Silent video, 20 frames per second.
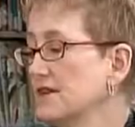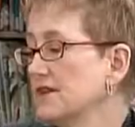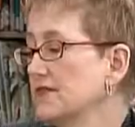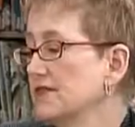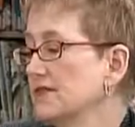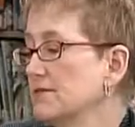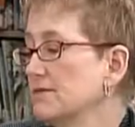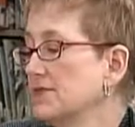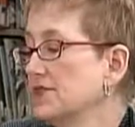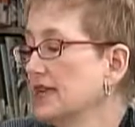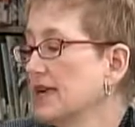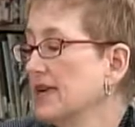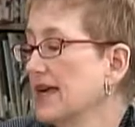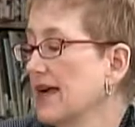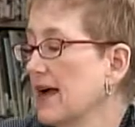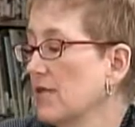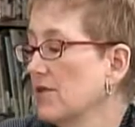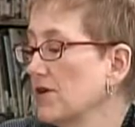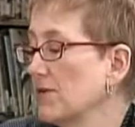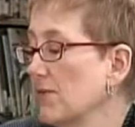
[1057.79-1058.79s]
done some
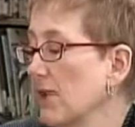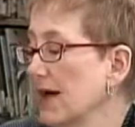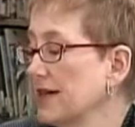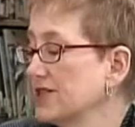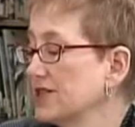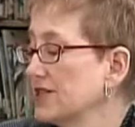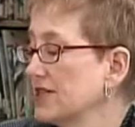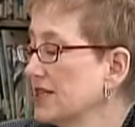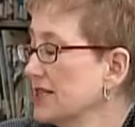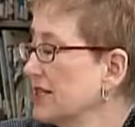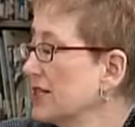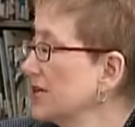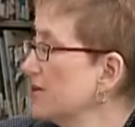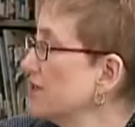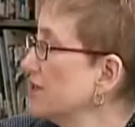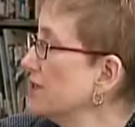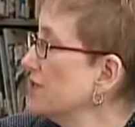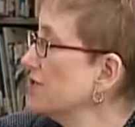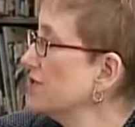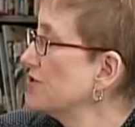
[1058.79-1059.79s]
studying, I would imagine, in
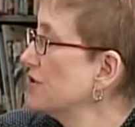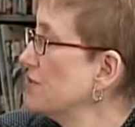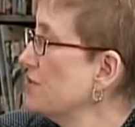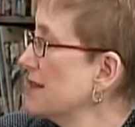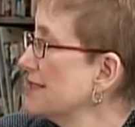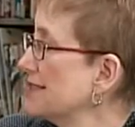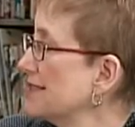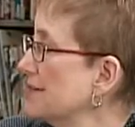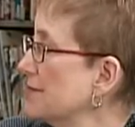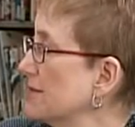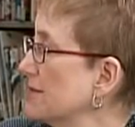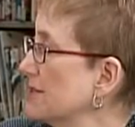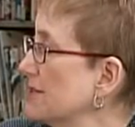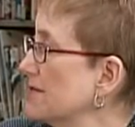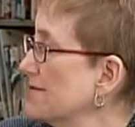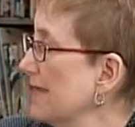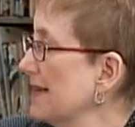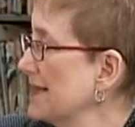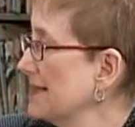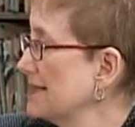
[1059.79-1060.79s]
literature about some of the
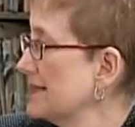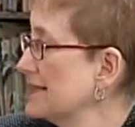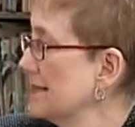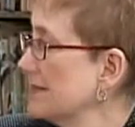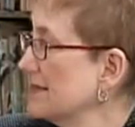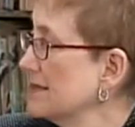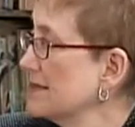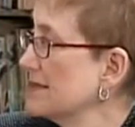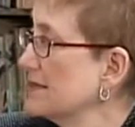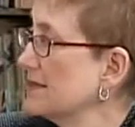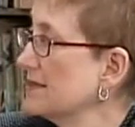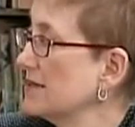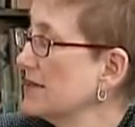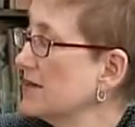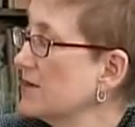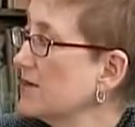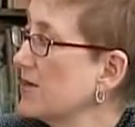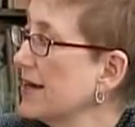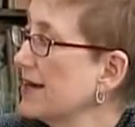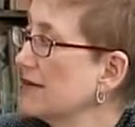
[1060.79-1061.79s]
devices
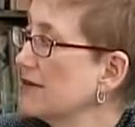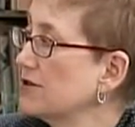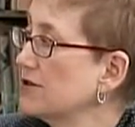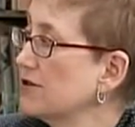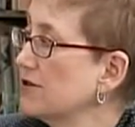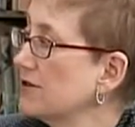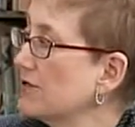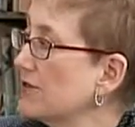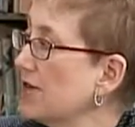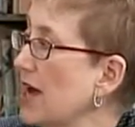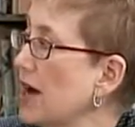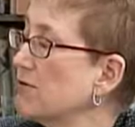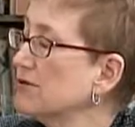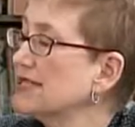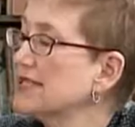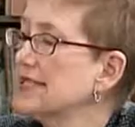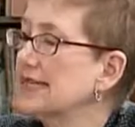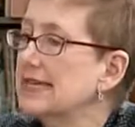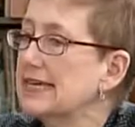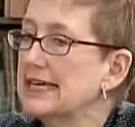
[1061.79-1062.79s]
that writers use. I
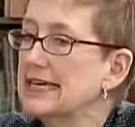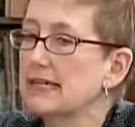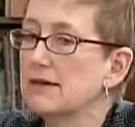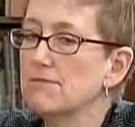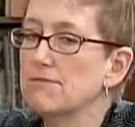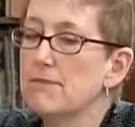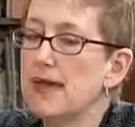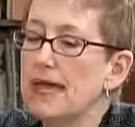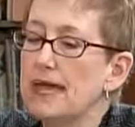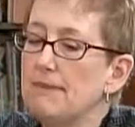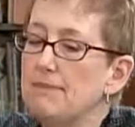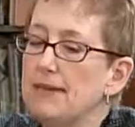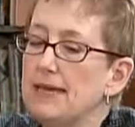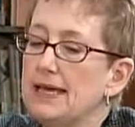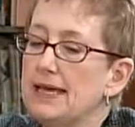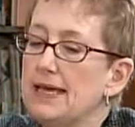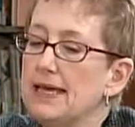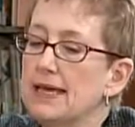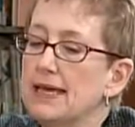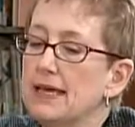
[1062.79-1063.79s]
was thinking that
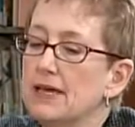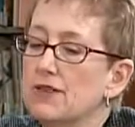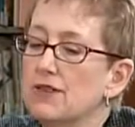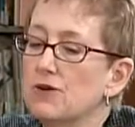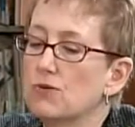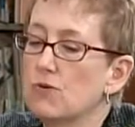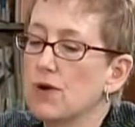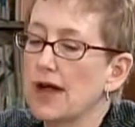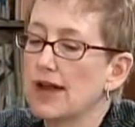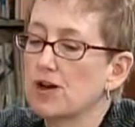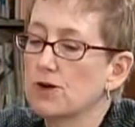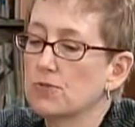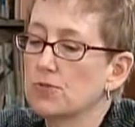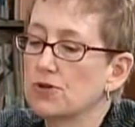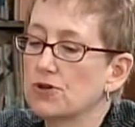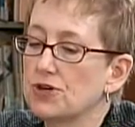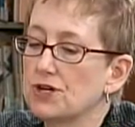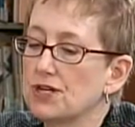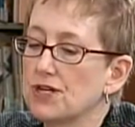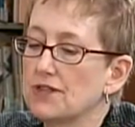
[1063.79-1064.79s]
maybe the writer
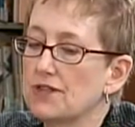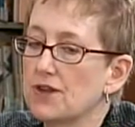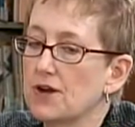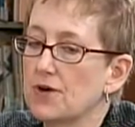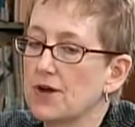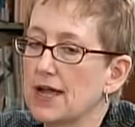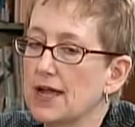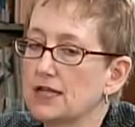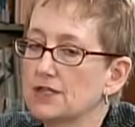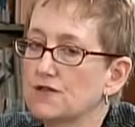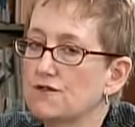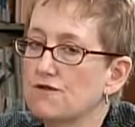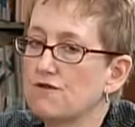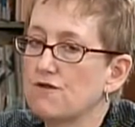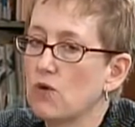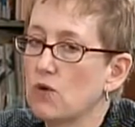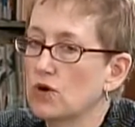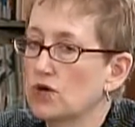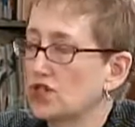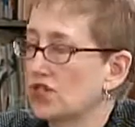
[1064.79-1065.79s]
put it in there as
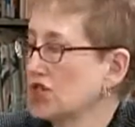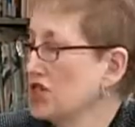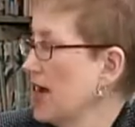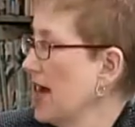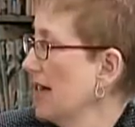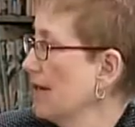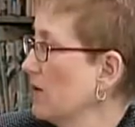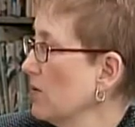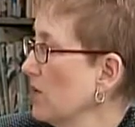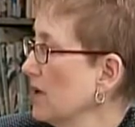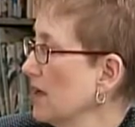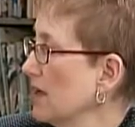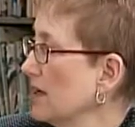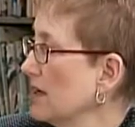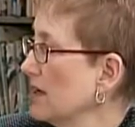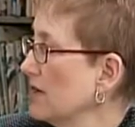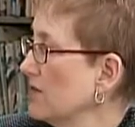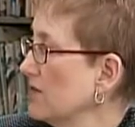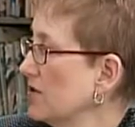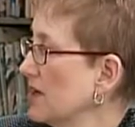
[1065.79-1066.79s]
foreshadowing.
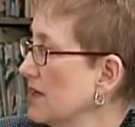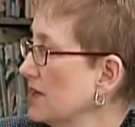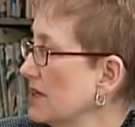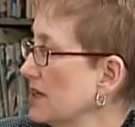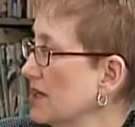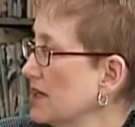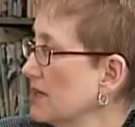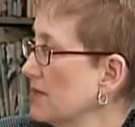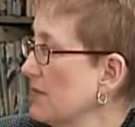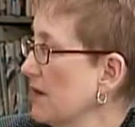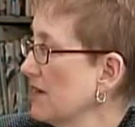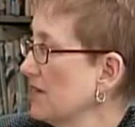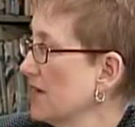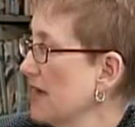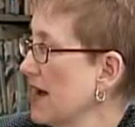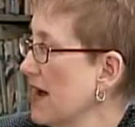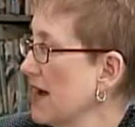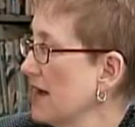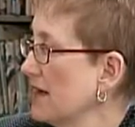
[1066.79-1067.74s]
You guys talked about that?